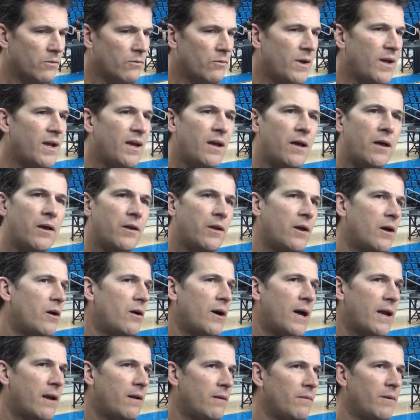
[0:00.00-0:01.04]
Well,
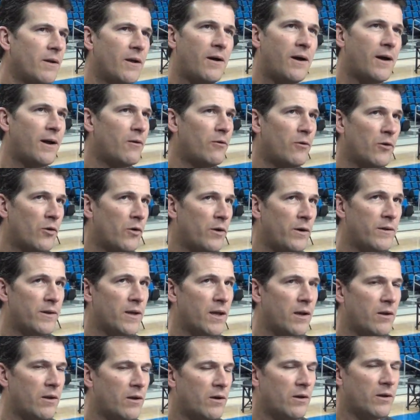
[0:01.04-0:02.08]
I don't agree with
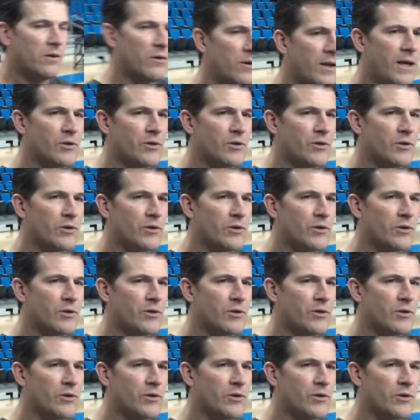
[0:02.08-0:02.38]
that. They're